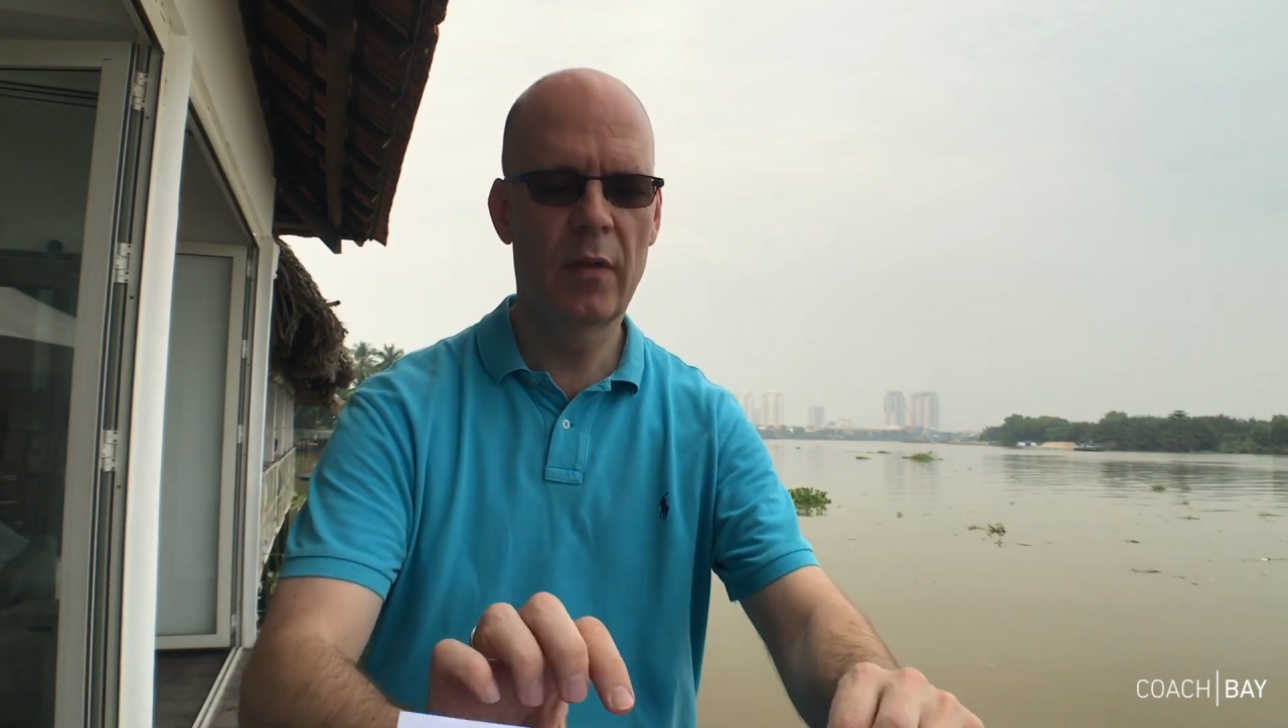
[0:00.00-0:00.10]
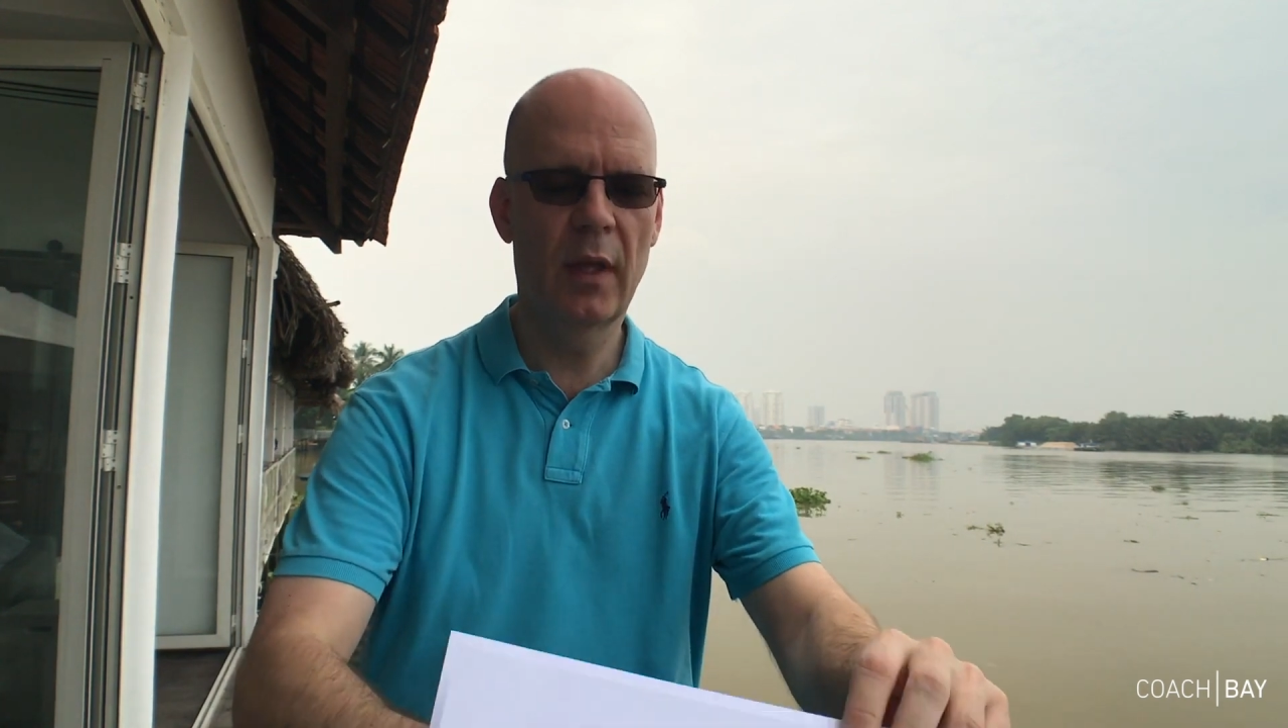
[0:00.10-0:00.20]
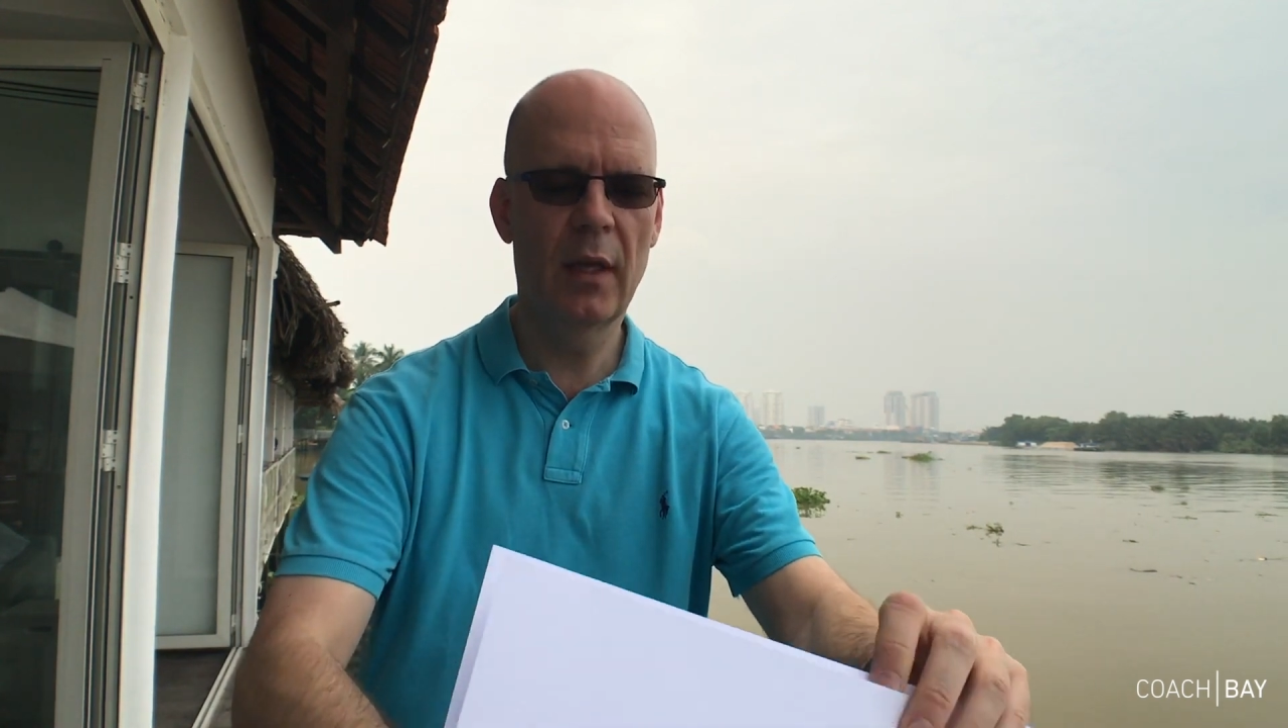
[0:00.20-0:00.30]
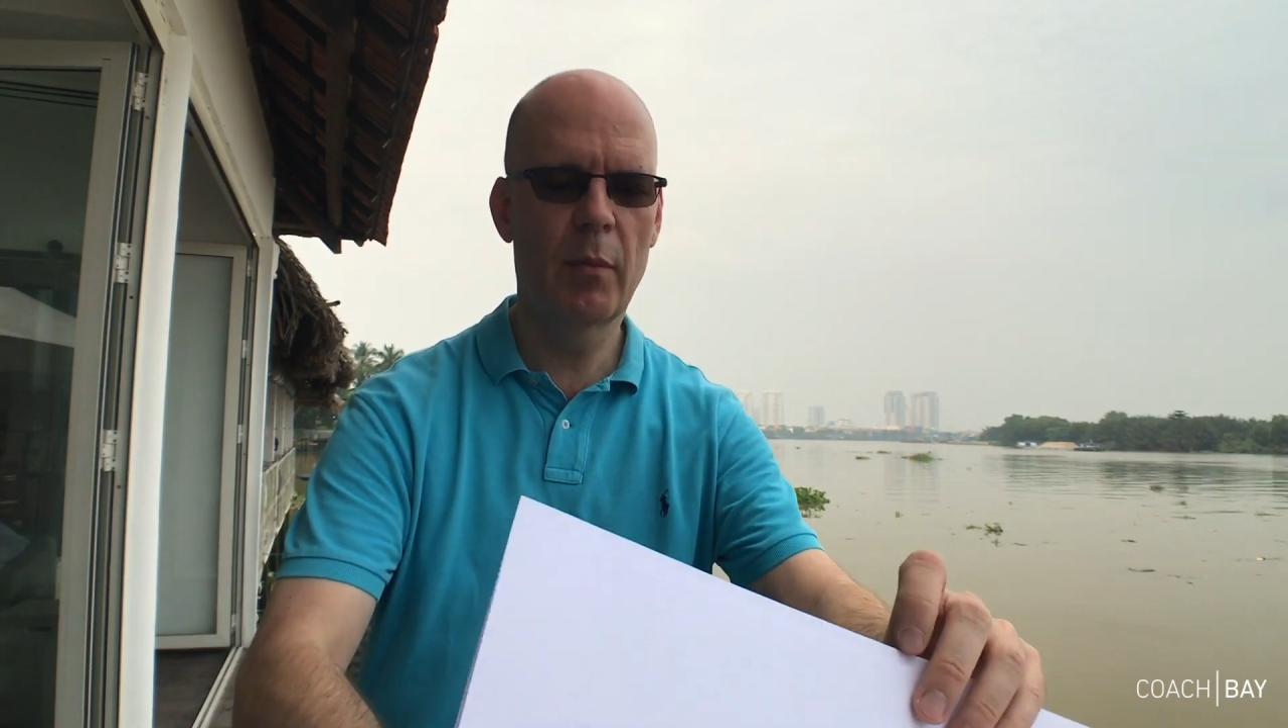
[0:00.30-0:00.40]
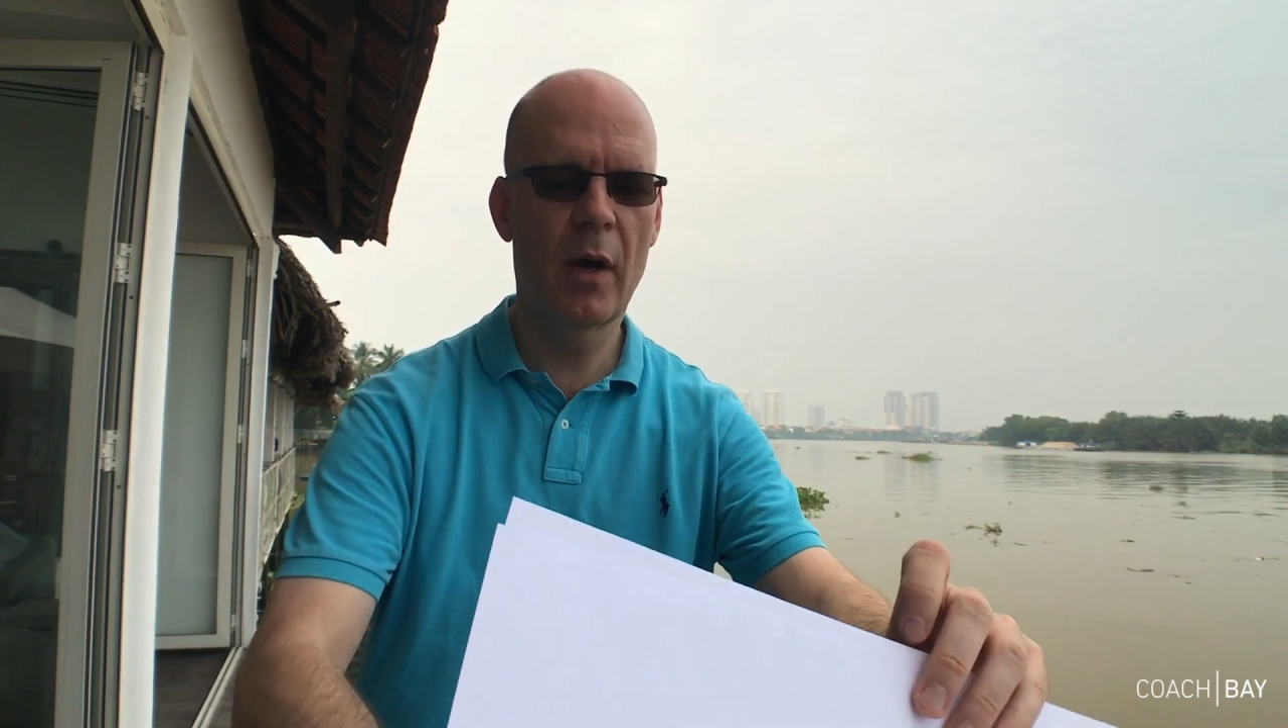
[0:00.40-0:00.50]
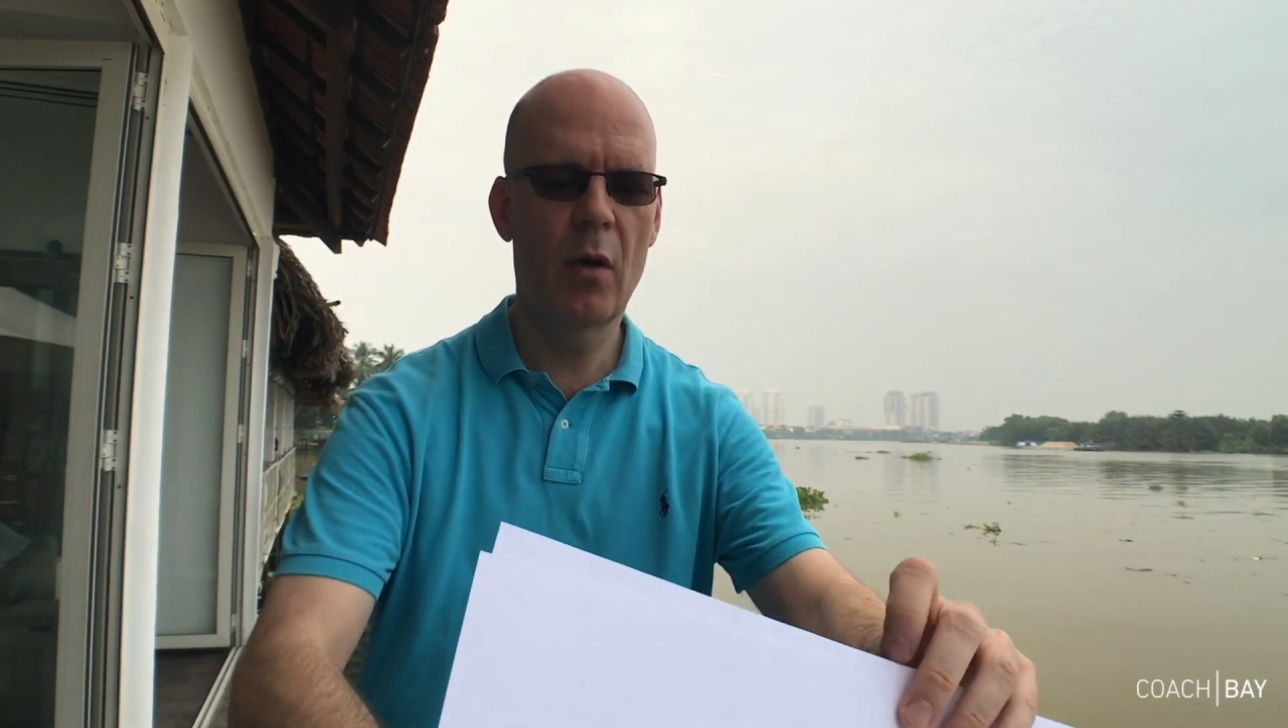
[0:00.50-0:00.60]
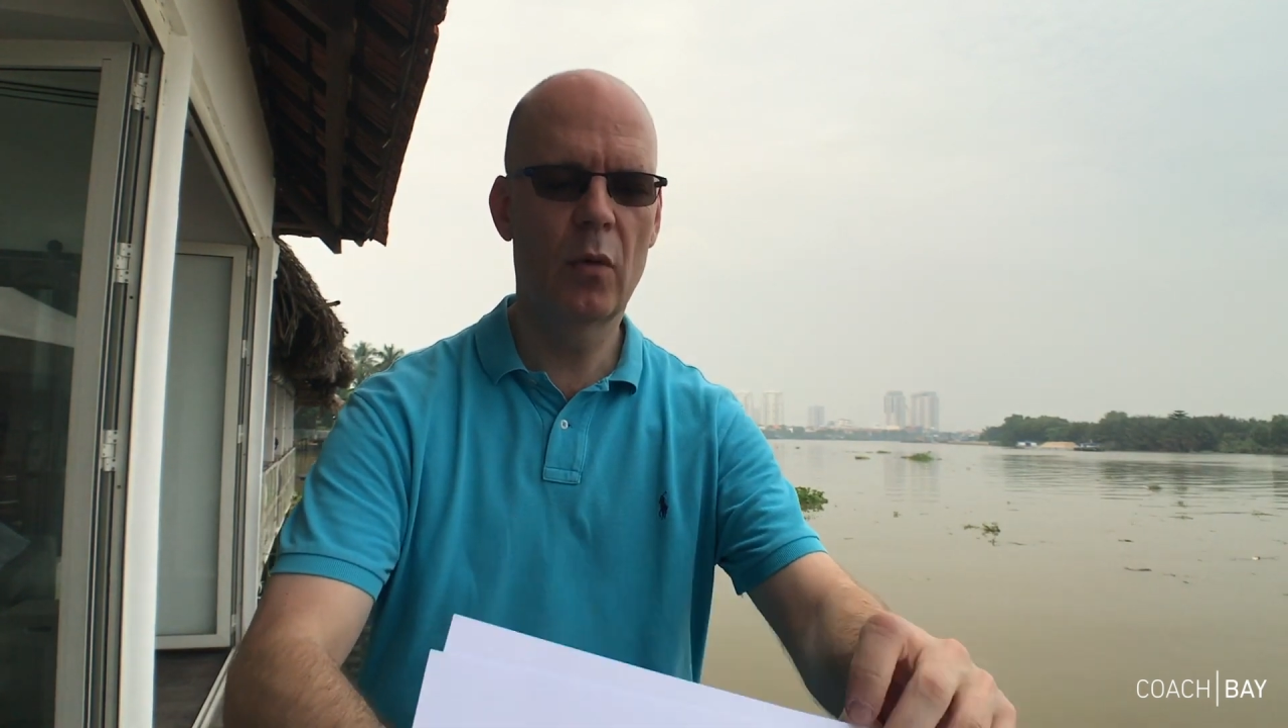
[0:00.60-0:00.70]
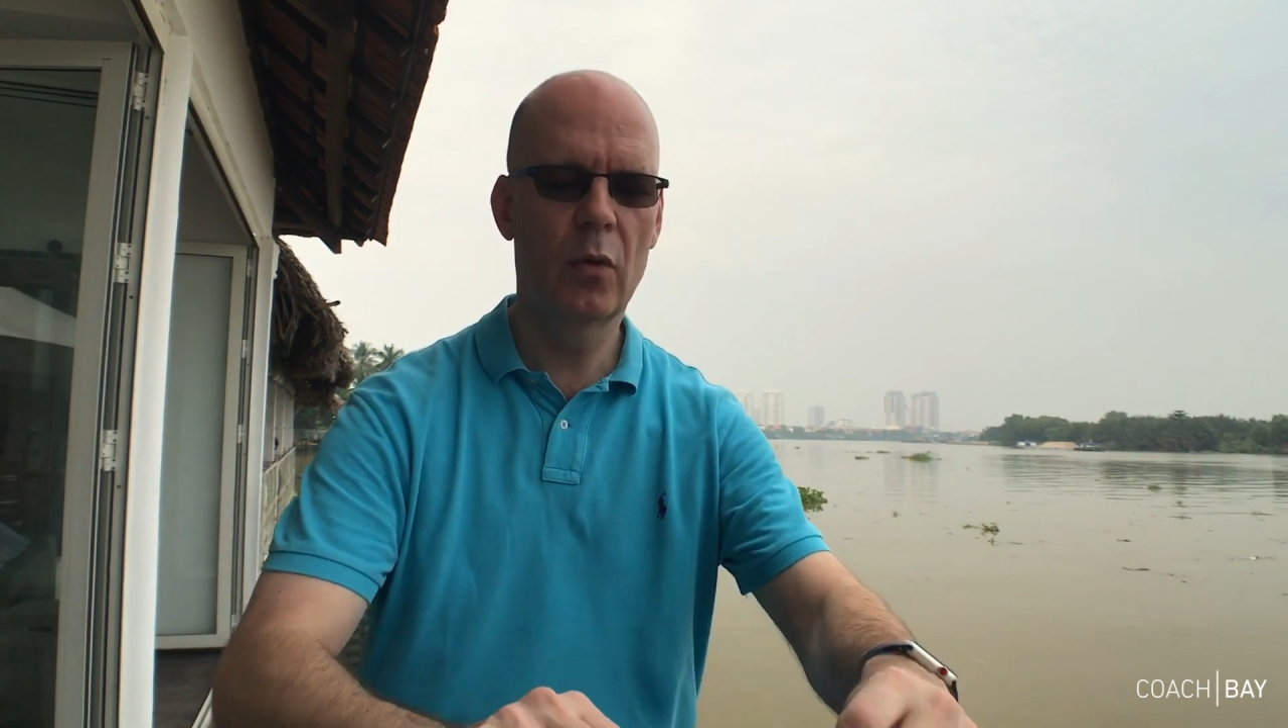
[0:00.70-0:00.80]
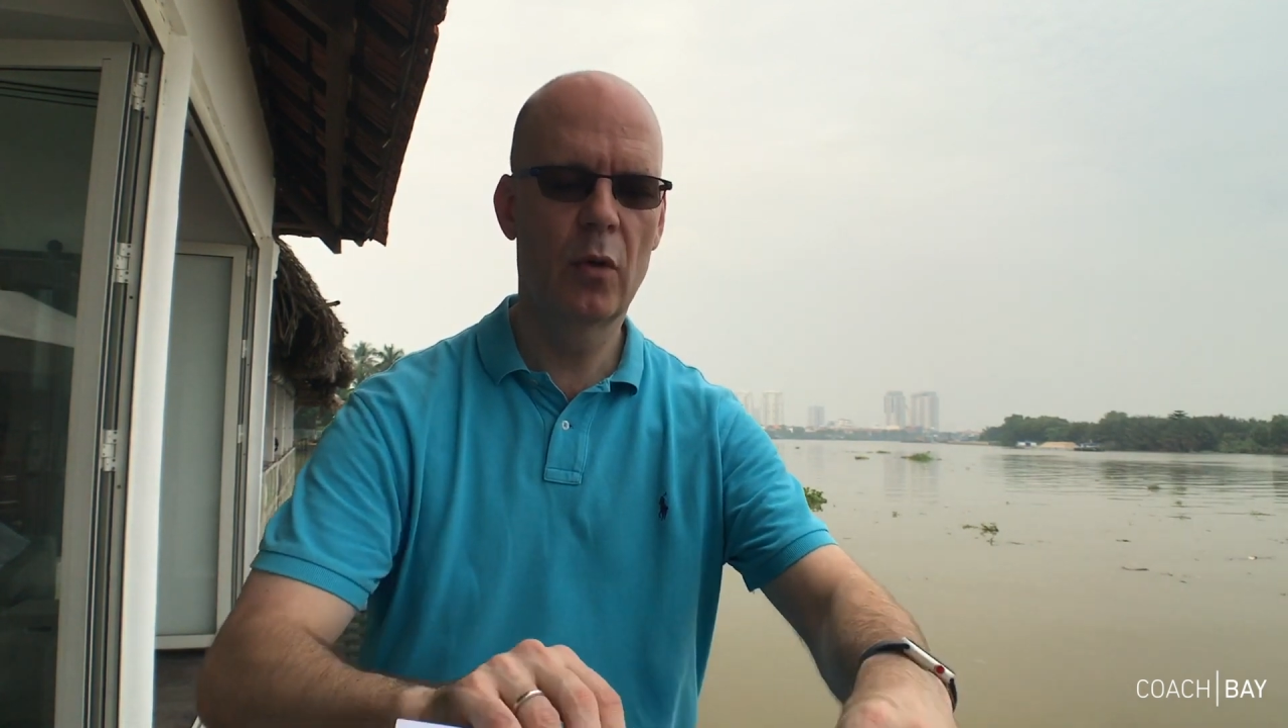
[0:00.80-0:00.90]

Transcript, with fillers: think about